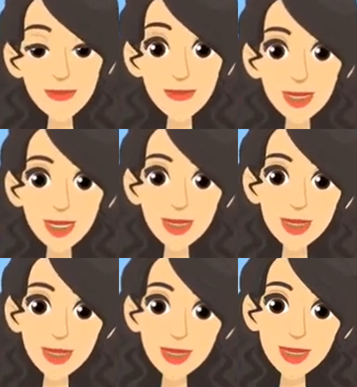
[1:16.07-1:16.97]
RERA
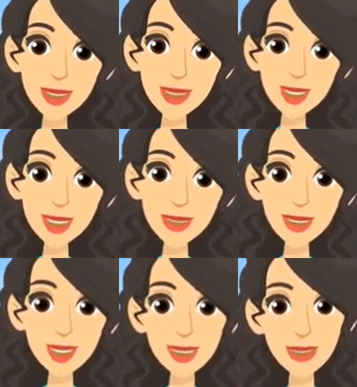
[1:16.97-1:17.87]
mandates that
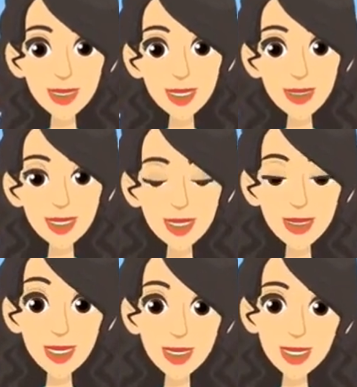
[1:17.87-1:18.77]
developers
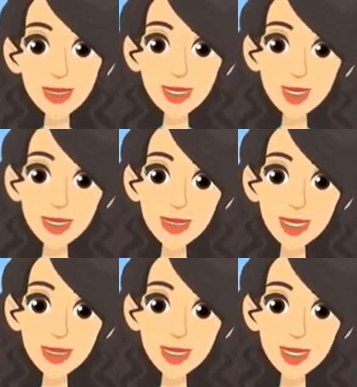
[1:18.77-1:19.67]
register their
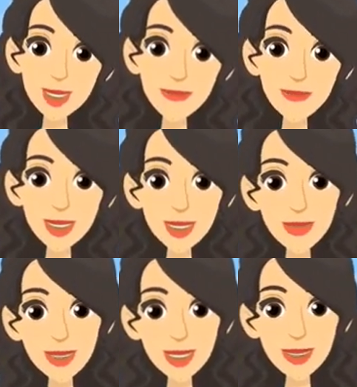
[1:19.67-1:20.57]
projects,
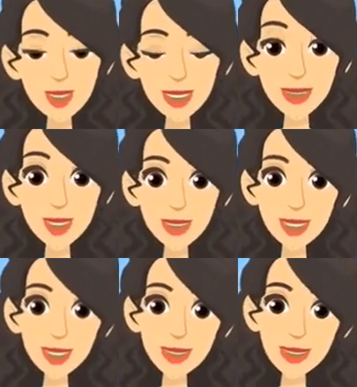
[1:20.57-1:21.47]
provide accurate
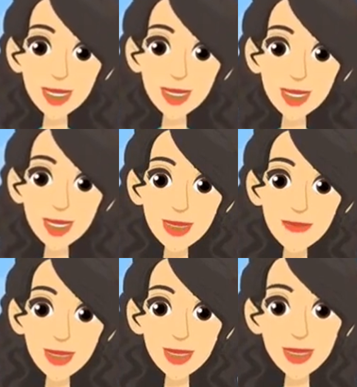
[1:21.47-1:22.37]
information,
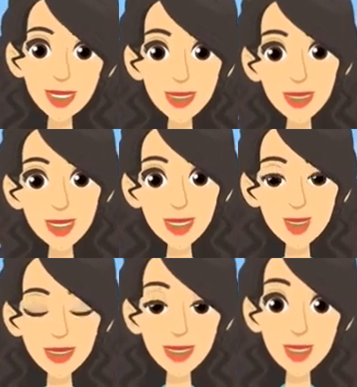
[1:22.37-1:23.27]
and adhere to
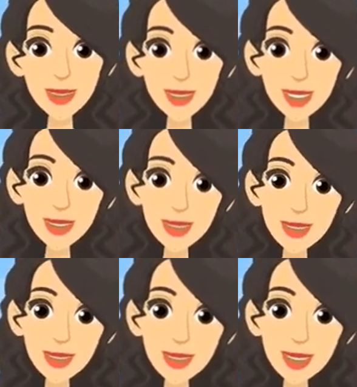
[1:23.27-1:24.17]
specified
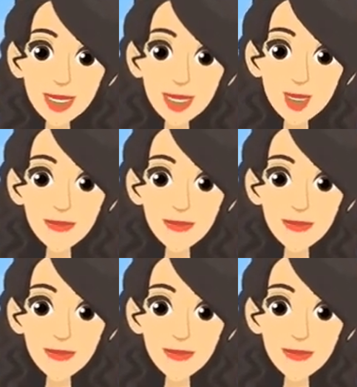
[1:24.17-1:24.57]
timelines.